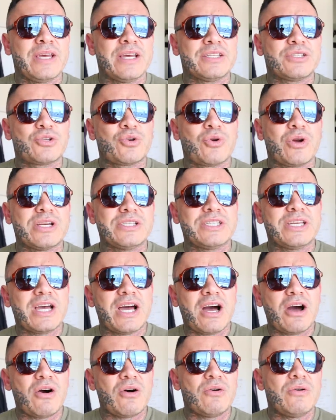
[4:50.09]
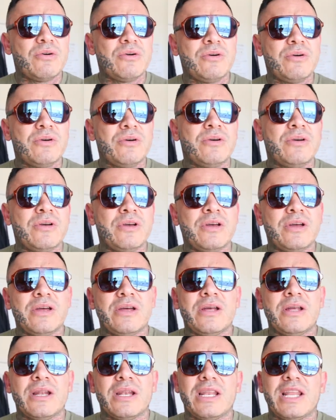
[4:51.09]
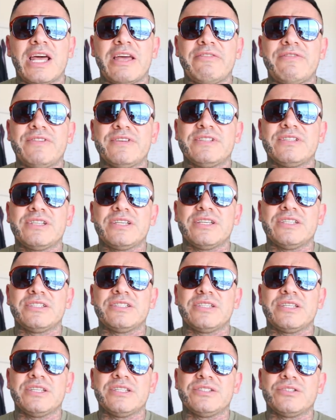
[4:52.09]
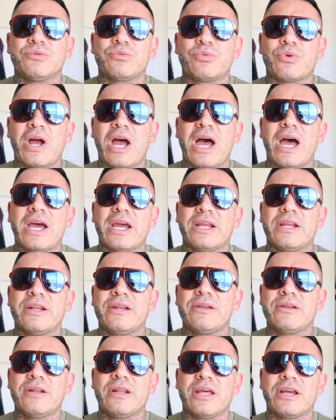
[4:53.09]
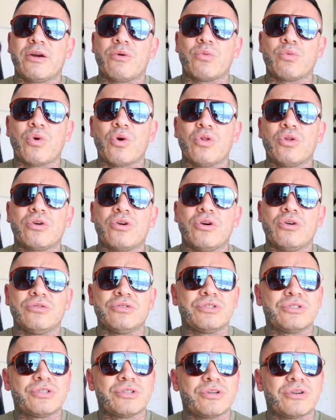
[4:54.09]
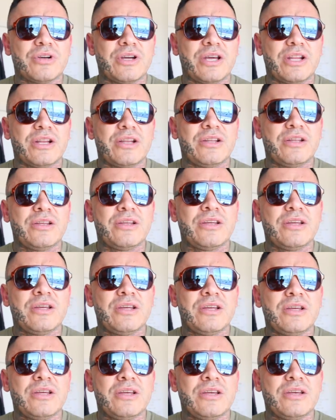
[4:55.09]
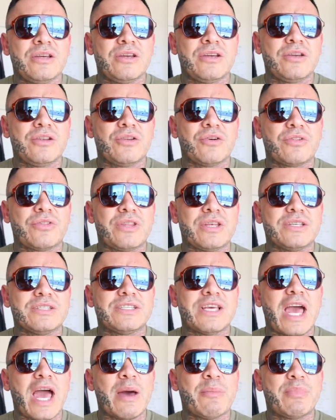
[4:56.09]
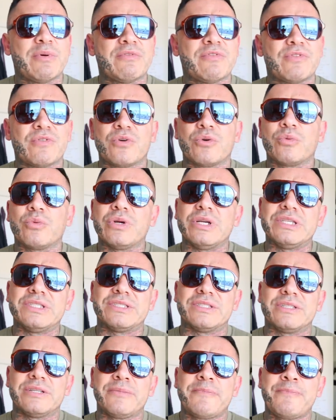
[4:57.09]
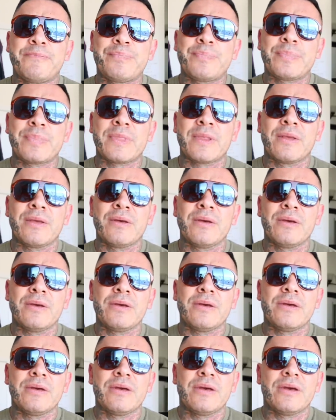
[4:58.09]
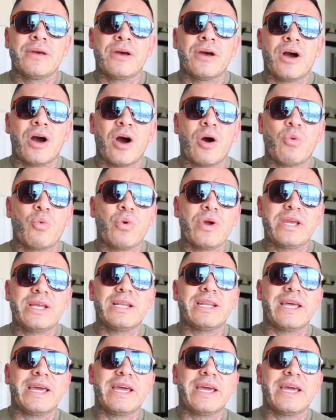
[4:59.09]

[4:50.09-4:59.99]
it's crazy how life is a ride, like a roller coaster, and you know, things happen for a reason. a week